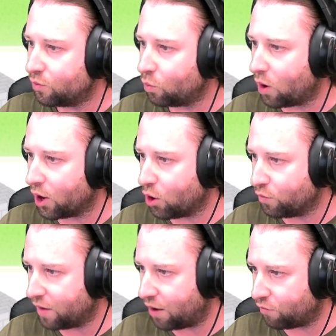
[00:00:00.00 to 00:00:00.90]
One
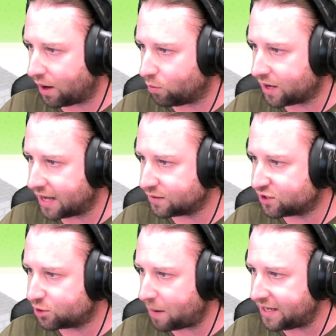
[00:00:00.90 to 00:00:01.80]
over. Right, we'll kind of
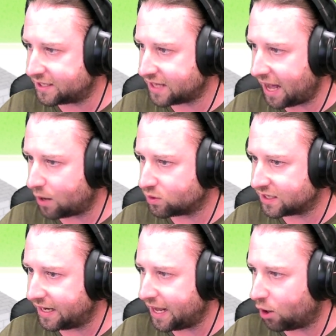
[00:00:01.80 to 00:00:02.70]
space that
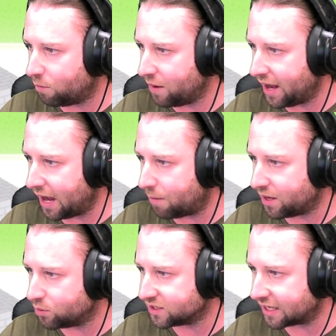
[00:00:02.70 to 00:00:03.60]
out a little bit. How
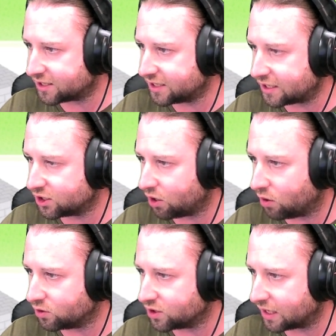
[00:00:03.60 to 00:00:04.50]
many was that? 6
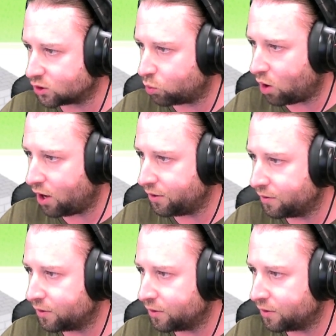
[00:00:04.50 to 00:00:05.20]
along. So that's 1,